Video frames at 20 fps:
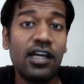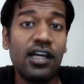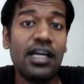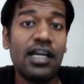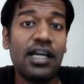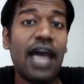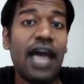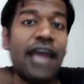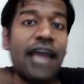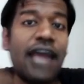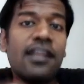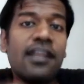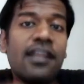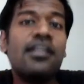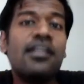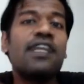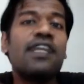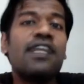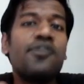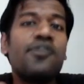I agree
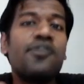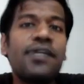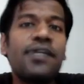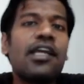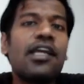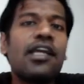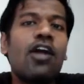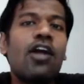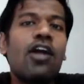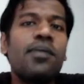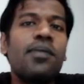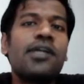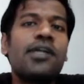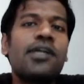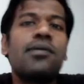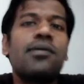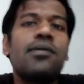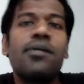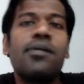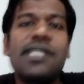that everyone cannot become
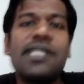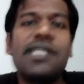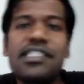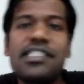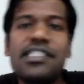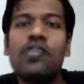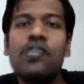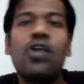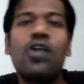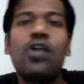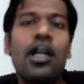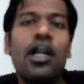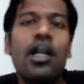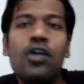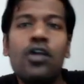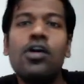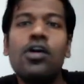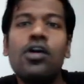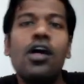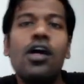a Messi,
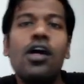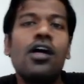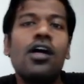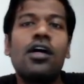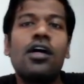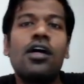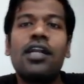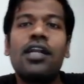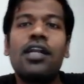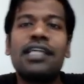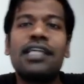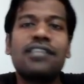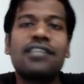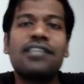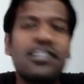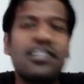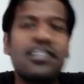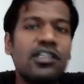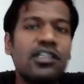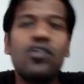Ronaldo, or like
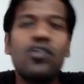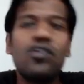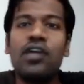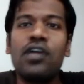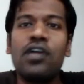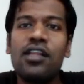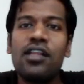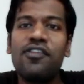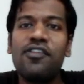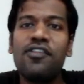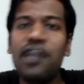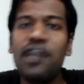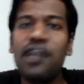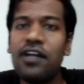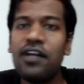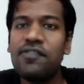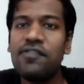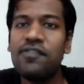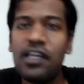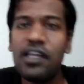Sachin Tendulkar in the field
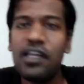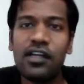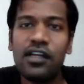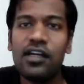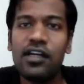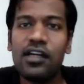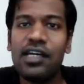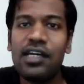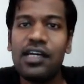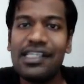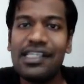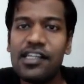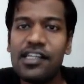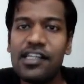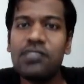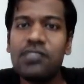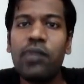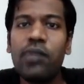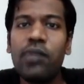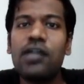of their interest,
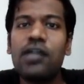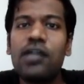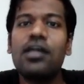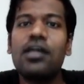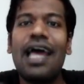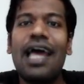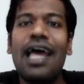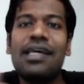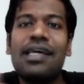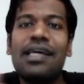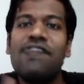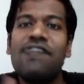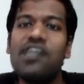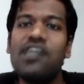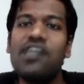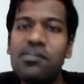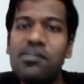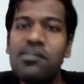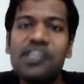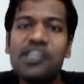but I can
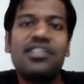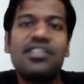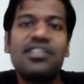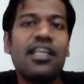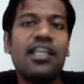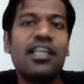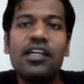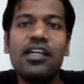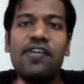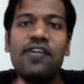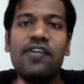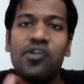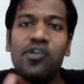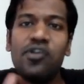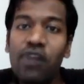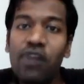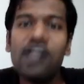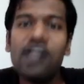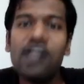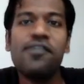very much say that every
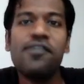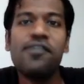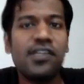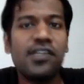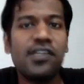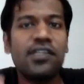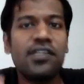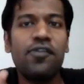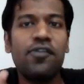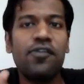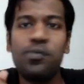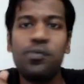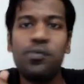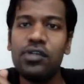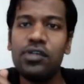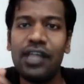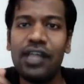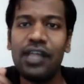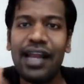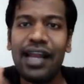one of us, if we
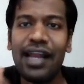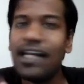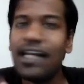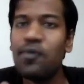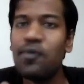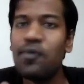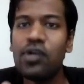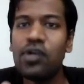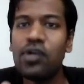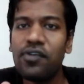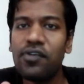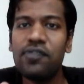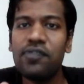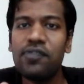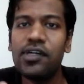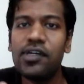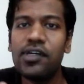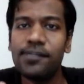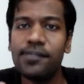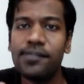put a right amount of effort,